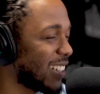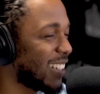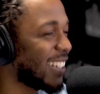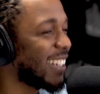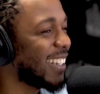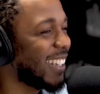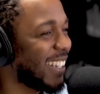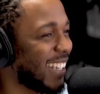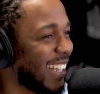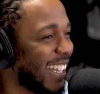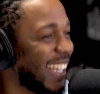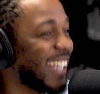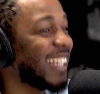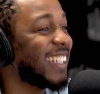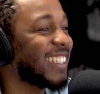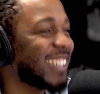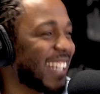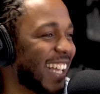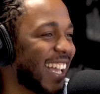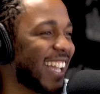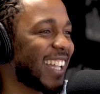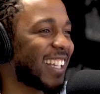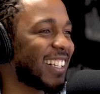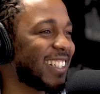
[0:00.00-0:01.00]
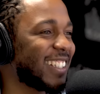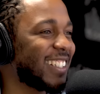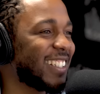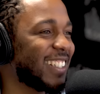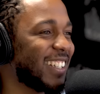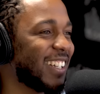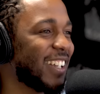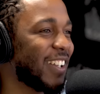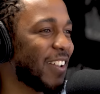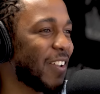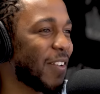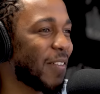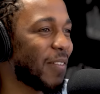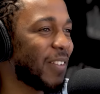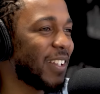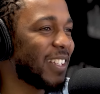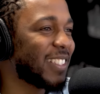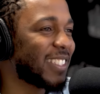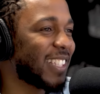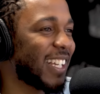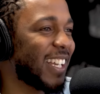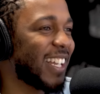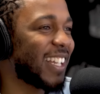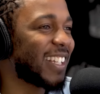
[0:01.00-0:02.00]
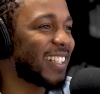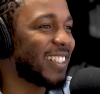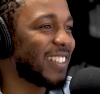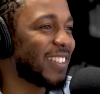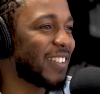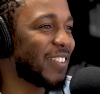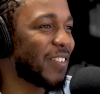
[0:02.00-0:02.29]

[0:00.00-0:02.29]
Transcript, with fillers: me this. Exactly. You know what I'm saying? Like, look at this